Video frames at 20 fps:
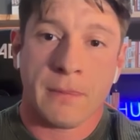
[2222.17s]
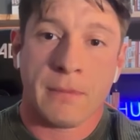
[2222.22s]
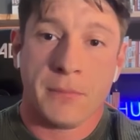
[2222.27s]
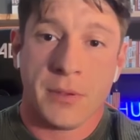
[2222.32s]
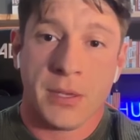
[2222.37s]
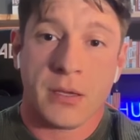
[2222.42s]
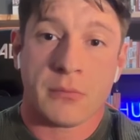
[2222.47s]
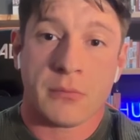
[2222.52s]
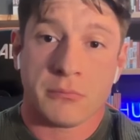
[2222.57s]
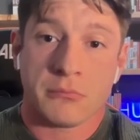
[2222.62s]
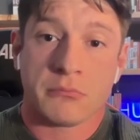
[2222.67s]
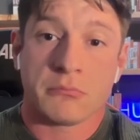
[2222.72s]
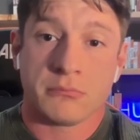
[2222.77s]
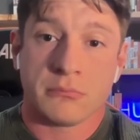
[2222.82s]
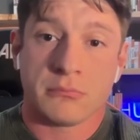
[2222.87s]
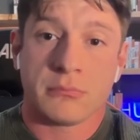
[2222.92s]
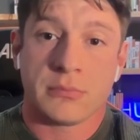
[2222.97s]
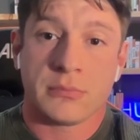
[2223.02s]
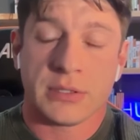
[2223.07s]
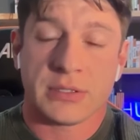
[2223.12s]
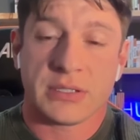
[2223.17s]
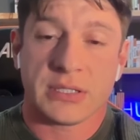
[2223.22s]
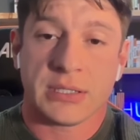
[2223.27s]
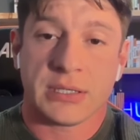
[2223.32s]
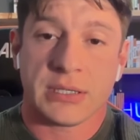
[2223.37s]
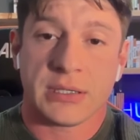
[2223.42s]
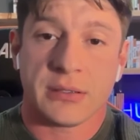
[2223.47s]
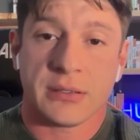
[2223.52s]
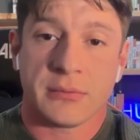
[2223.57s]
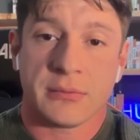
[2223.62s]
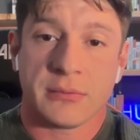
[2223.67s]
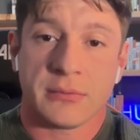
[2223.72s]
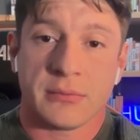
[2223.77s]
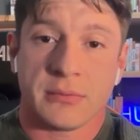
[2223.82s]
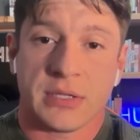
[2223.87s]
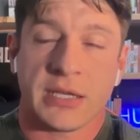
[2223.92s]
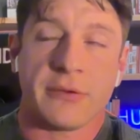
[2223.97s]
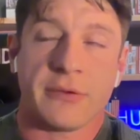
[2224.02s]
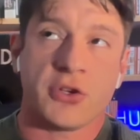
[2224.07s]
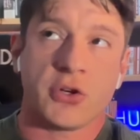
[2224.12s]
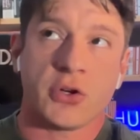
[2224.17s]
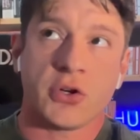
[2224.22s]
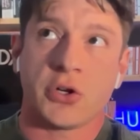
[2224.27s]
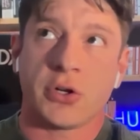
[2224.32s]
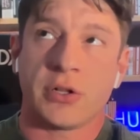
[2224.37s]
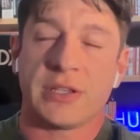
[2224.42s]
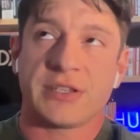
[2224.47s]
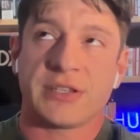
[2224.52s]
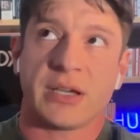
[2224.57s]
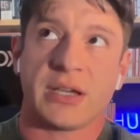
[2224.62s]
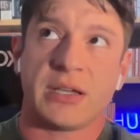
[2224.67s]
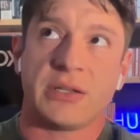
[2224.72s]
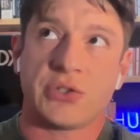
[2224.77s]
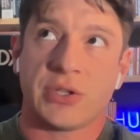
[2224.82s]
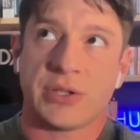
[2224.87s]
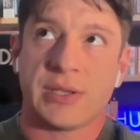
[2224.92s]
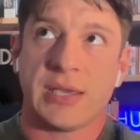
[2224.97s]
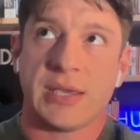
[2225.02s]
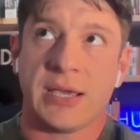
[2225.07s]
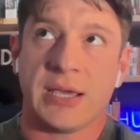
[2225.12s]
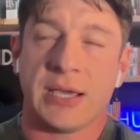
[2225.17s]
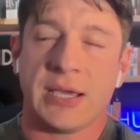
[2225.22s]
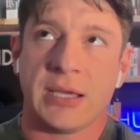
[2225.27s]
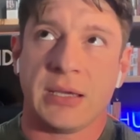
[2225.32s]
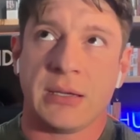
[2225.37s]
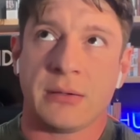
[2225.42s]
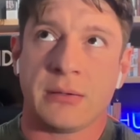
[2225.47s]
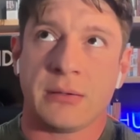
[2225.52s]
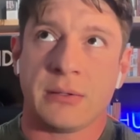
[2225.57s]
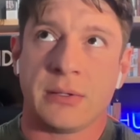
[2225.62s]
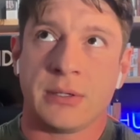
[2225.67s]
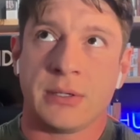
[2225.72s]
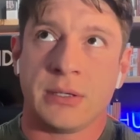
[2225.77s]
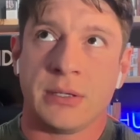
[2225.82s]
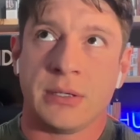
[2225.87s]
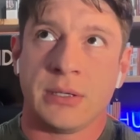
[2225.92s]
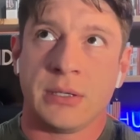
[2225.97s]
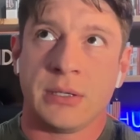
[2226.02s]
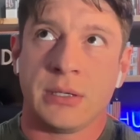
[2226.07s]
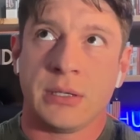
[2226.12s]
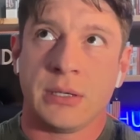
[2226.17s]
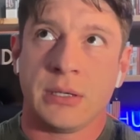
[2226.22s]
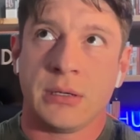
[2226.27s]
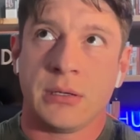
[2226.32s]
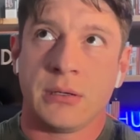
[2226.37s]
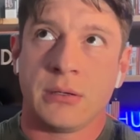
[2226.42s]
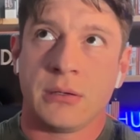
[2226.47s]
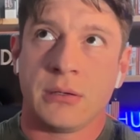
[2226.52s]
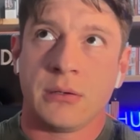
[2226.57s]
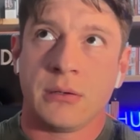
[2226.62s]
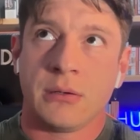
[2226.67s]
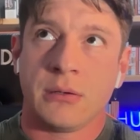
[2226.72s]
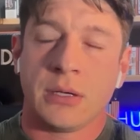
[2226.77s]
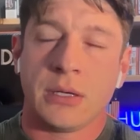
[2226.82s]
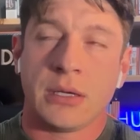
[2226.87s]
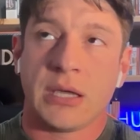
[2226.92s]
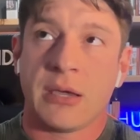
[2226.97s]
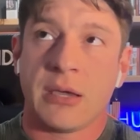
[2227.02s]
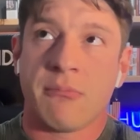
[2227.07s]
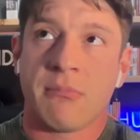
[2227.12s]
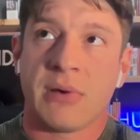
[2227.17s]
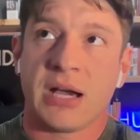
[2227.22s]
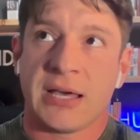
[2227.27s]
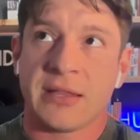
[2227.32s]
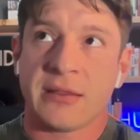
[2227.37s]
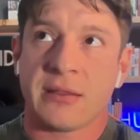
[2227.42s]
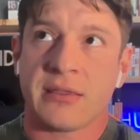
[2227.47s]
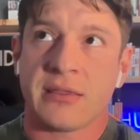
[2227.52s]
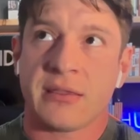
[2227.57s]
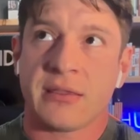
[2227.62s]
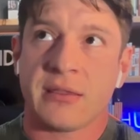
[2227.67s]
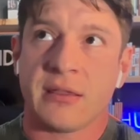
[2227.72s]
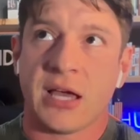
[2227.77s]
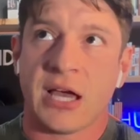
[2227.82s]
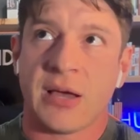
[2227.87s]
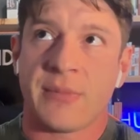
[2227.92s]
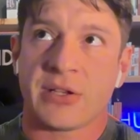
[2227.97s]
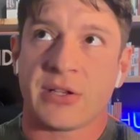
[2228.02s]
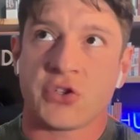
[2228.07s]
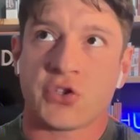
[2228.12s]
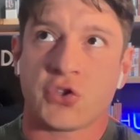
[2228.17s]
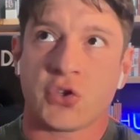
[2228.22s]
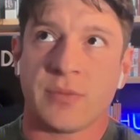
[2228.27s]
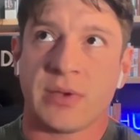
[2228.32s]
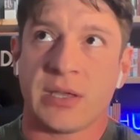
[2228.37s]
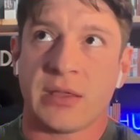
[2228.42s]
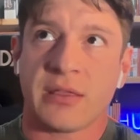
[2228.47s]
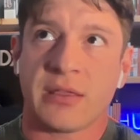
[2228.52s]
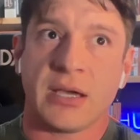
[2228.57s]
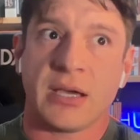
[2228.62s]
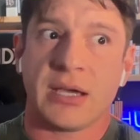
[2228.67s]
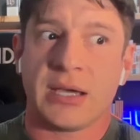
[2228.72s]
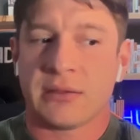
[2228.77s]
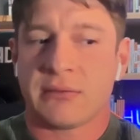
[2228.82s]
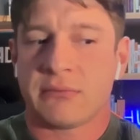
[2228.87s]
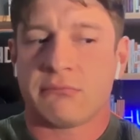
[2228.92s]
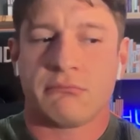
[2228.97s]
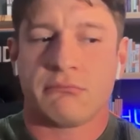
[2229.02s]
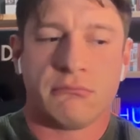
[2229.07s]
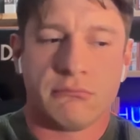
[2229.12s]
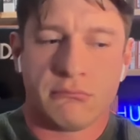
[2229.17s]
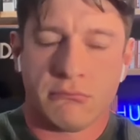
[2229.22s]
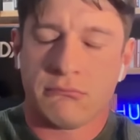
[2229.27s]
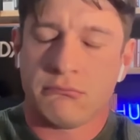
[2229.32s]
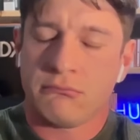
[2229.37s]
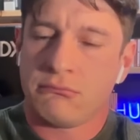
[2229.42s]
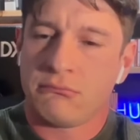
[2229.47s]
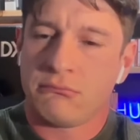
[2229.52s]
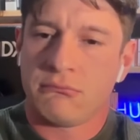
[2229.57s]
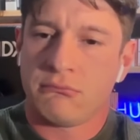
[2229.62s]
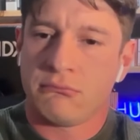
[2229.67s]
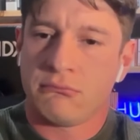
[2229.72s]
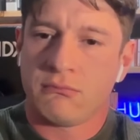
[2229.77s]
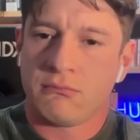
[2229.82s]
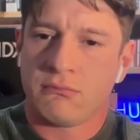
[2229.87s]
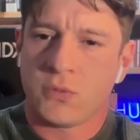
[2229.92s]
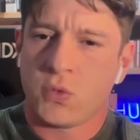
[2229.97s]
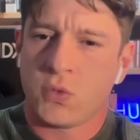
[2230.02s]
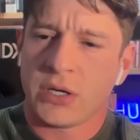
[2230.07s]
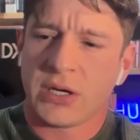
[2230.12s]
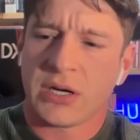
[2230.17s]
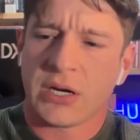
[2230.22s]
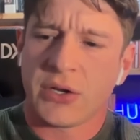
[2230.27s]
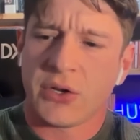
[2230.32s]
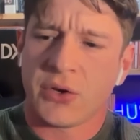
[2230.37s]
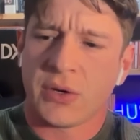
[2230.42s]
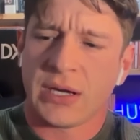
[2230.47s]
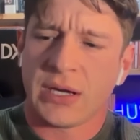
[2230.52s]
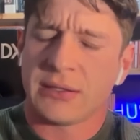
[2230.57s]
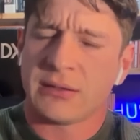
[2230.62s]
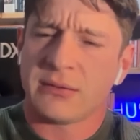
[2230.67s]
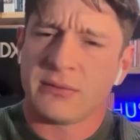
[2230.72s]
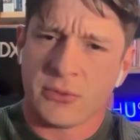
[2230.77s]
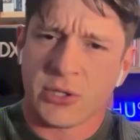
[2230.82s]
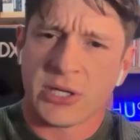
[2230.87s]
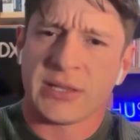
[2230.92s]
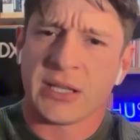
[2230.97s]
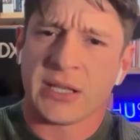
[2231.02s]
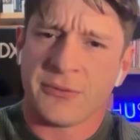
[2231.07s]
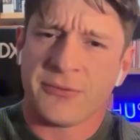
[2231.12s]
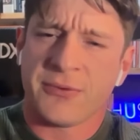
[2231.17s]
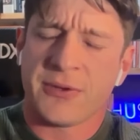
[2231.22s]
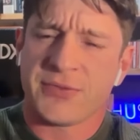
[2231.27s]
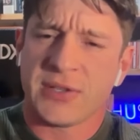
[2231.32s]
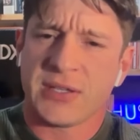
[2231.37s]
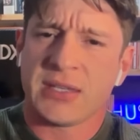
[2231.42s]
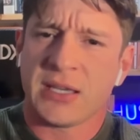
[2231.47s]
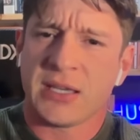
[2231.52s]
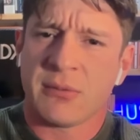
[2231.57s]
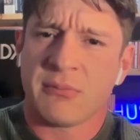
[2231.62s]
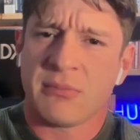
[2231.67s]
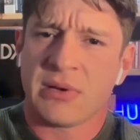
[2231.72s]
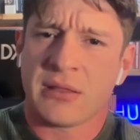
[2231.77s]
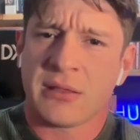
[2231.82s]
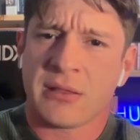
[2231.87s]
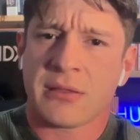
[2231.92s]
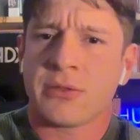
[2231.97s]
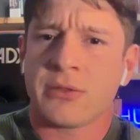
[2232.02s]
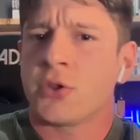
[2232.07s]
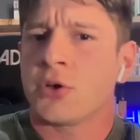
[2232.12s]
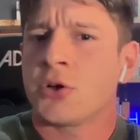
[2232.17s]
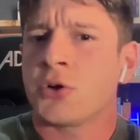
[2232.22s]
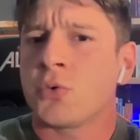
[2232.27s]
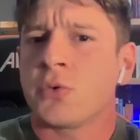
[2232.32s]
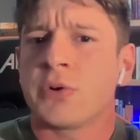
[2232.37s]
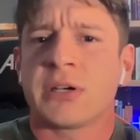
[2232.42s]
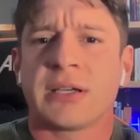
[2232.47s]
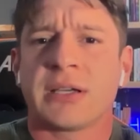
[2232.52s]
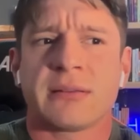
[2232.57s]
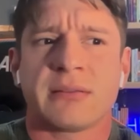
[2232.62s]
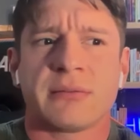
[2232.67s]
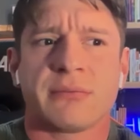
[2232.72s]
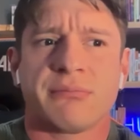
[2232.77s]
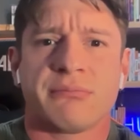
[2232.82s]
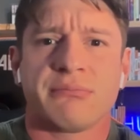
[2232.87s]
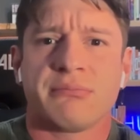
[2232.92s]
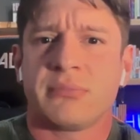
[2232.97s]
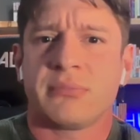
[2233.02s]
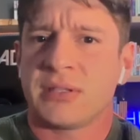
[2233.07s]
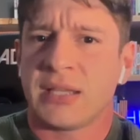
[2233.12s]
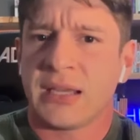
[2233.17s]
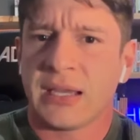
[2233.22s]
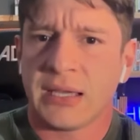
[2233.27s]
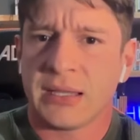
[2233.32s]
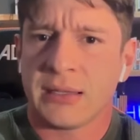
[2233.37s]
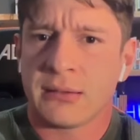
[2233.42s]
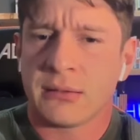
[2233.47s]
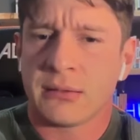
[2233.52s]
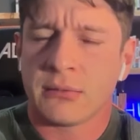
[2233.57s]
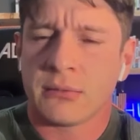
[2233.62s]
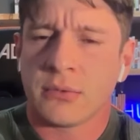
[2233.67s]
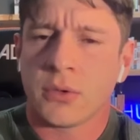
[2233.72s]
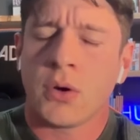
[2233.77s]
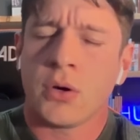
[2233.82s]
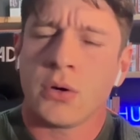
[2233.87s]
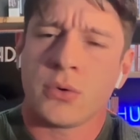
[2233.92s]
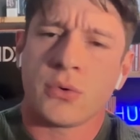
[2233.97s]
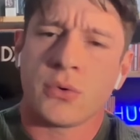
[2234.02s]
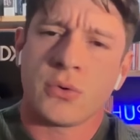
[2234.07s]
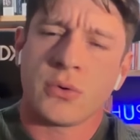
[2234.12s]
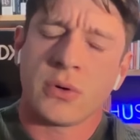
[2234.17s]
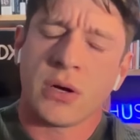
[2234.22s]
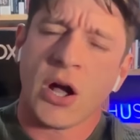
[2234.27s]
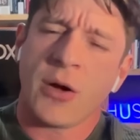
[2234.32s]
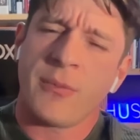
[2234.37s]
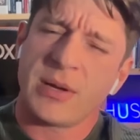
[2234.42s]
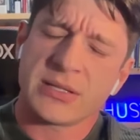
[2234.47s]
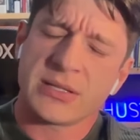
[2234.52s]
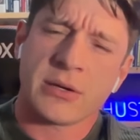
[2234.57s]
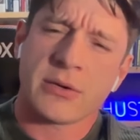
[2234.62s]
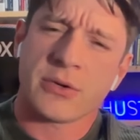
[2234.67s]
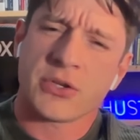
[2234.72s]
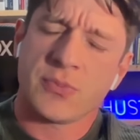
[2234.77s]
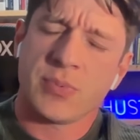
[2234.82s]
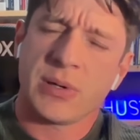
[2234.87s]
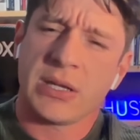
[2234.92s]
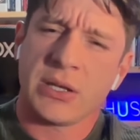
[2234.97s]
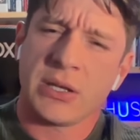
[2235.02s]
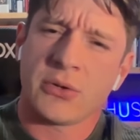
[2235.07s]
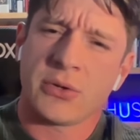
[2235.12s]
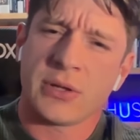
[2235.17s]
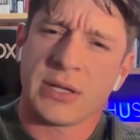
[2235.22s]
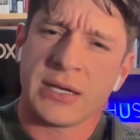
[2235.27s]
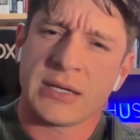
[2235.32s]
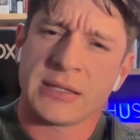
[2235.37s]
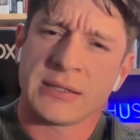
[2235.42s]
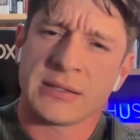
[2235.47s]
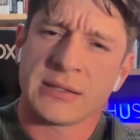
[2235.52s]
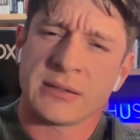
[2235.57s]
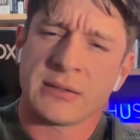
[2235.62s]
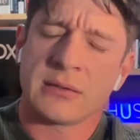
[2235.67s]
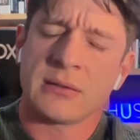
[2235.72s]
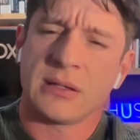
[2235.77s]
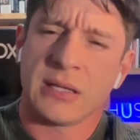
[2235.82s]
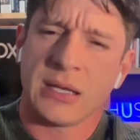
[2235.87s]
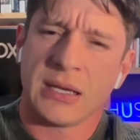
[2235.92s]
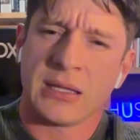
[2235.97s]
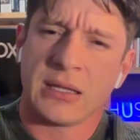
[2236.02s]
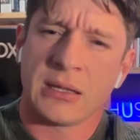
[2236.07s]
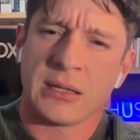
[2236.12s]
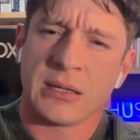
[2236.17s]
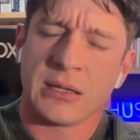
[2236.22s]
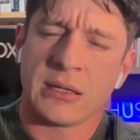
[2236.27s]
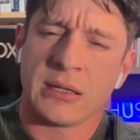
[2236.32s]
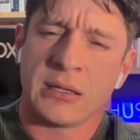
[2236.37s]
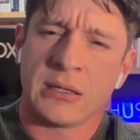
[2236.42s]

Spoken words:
Yeah, exactly. Like if your goal is 100K a month, I'm assuming that, where are you at right now? 50K a month? No, we're at 10. Oh, how much are you spending on ads? 10.